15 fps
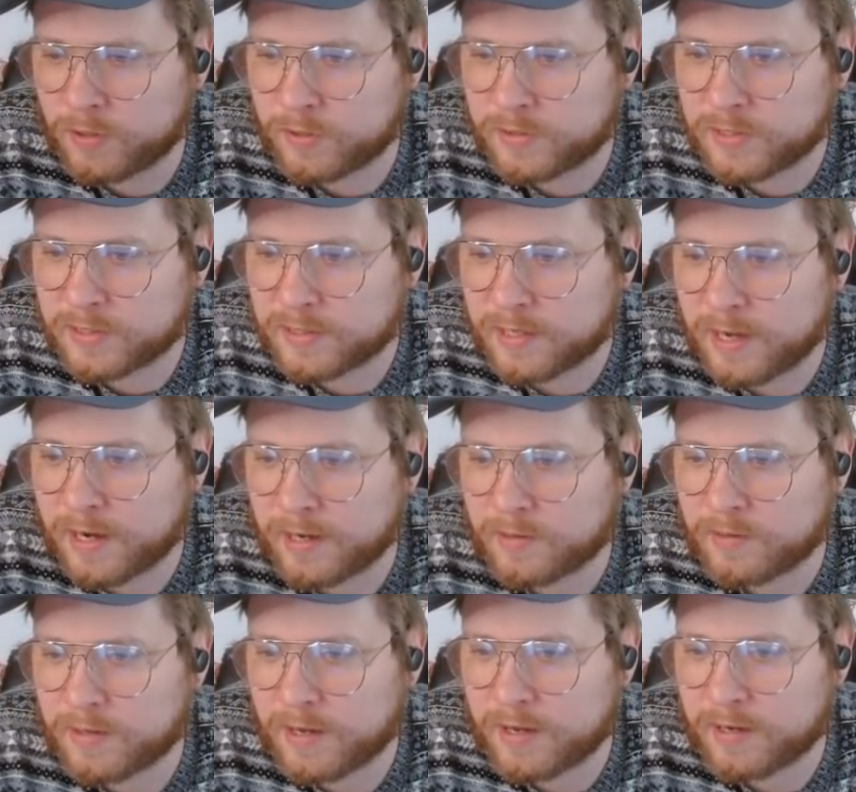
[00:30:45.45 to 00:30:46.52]
This is
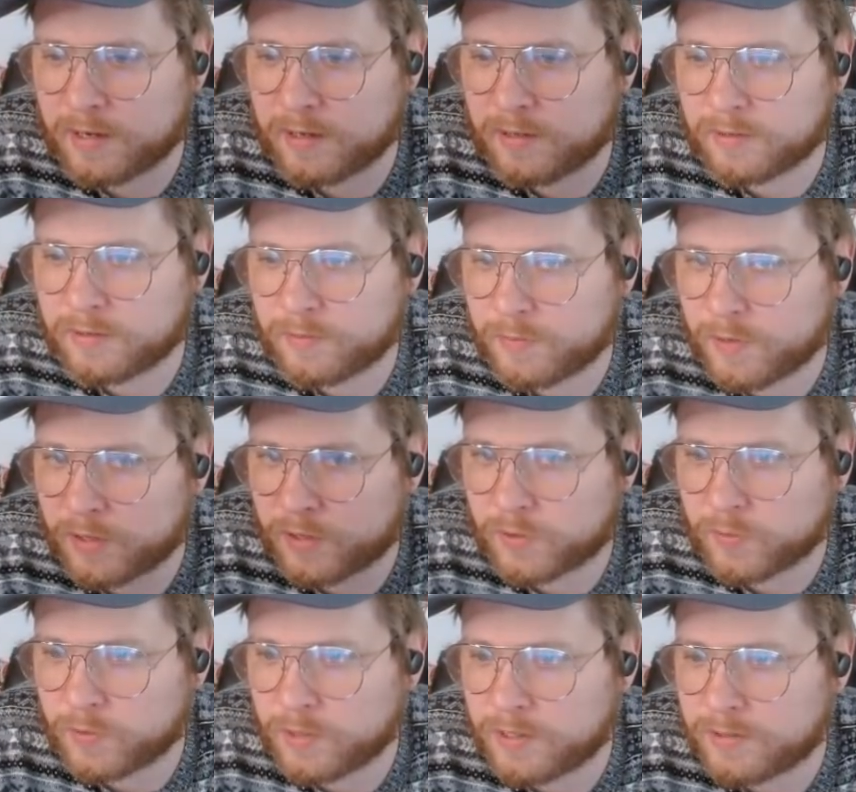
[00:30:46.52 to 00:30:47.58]
9, 9, block
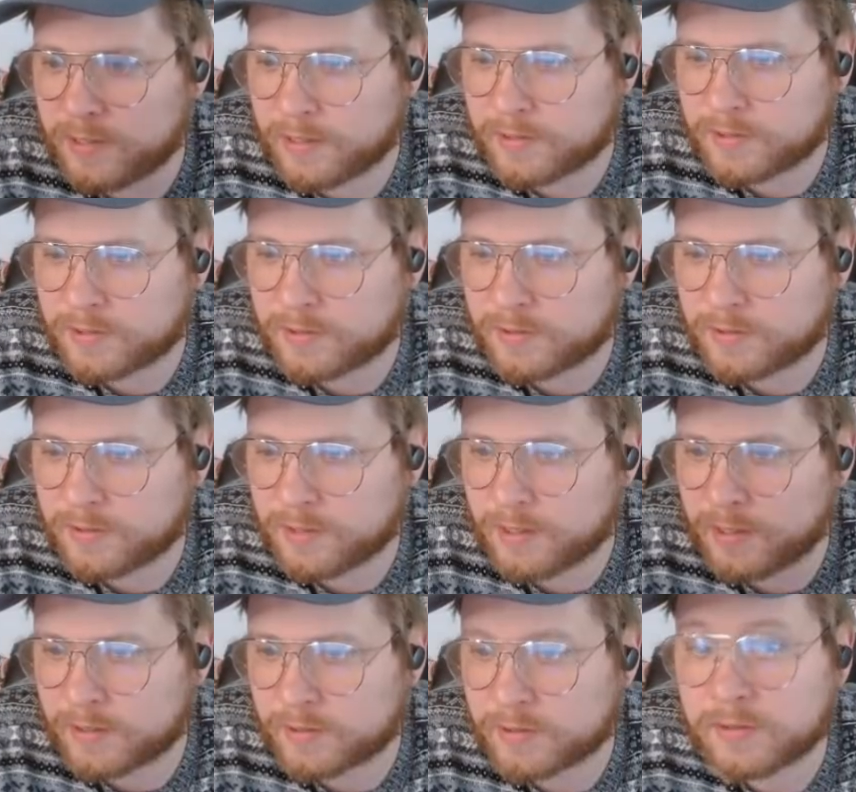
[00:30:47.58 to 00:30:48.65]
3, take
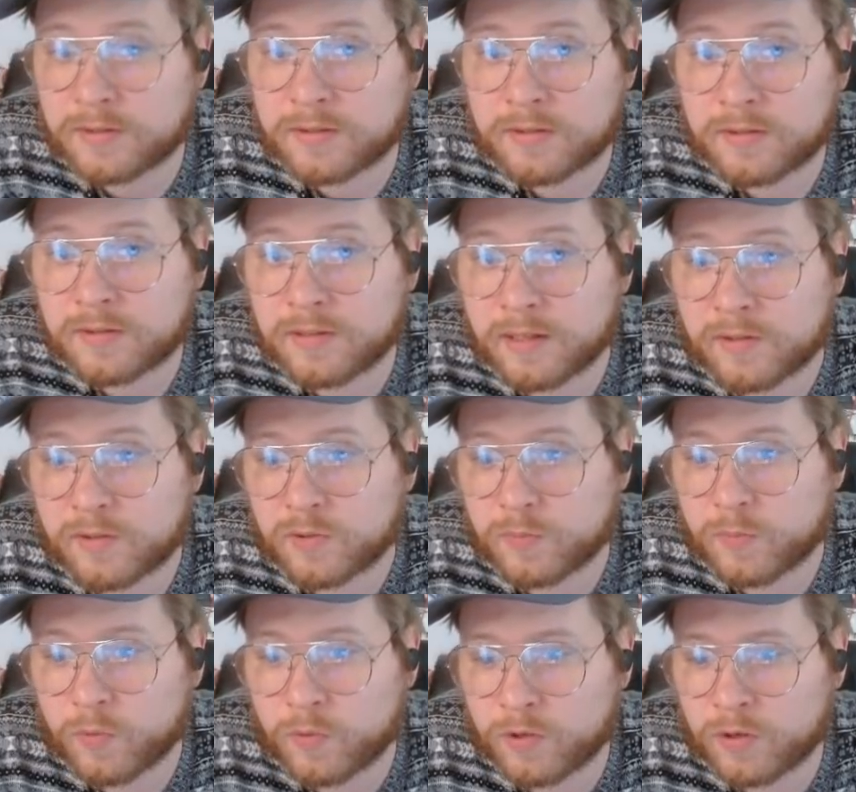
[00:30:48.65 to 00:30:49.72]
6, take 2
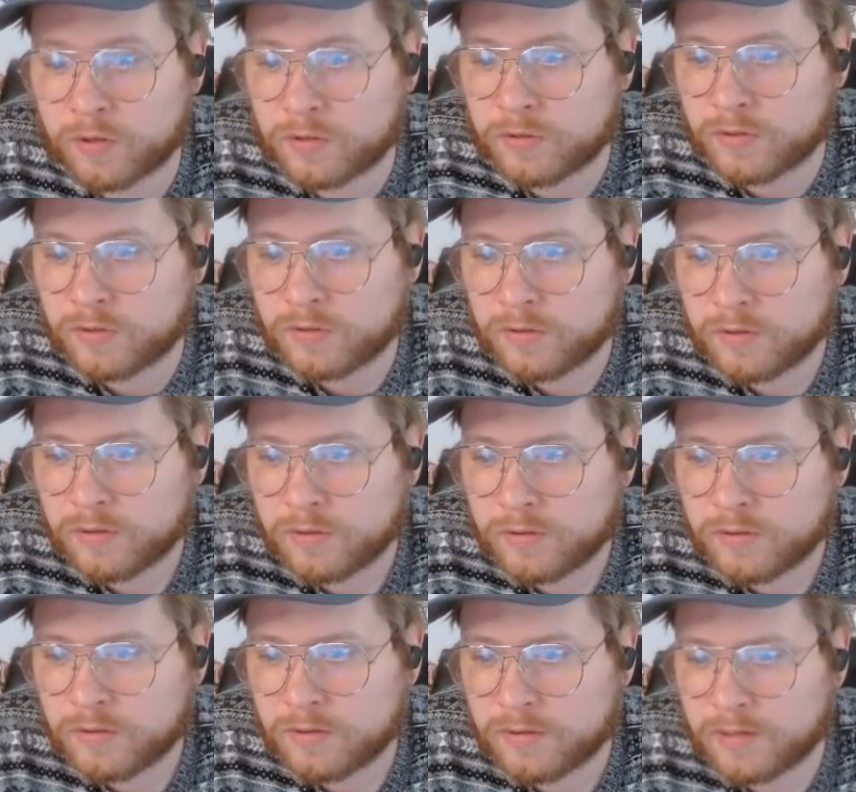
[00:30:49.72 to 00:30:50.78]
more.
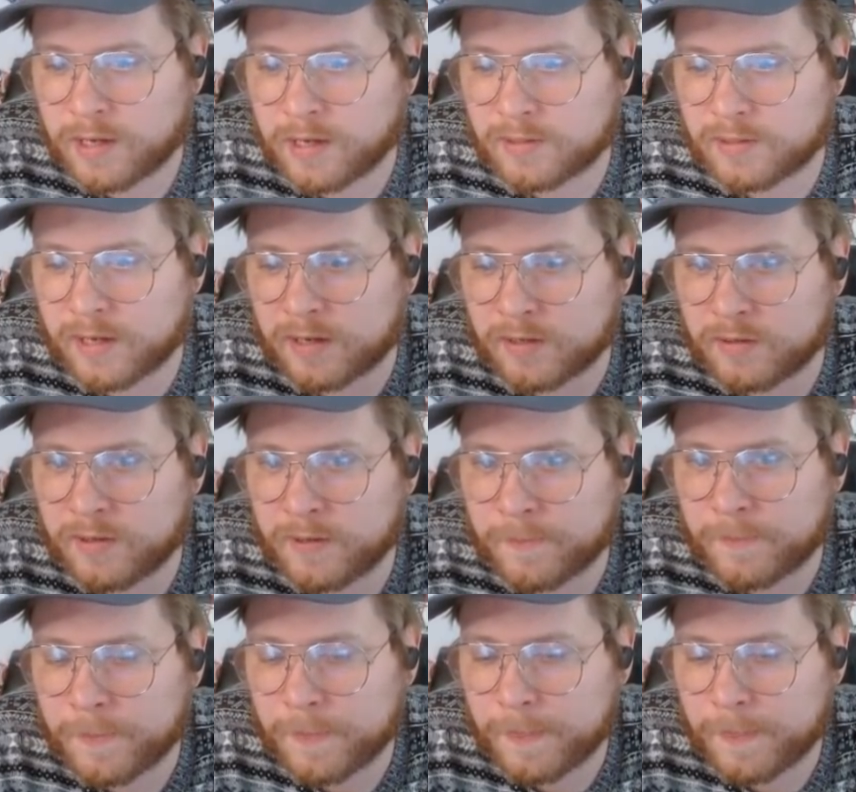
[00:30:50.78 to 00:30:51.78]
Die exactly.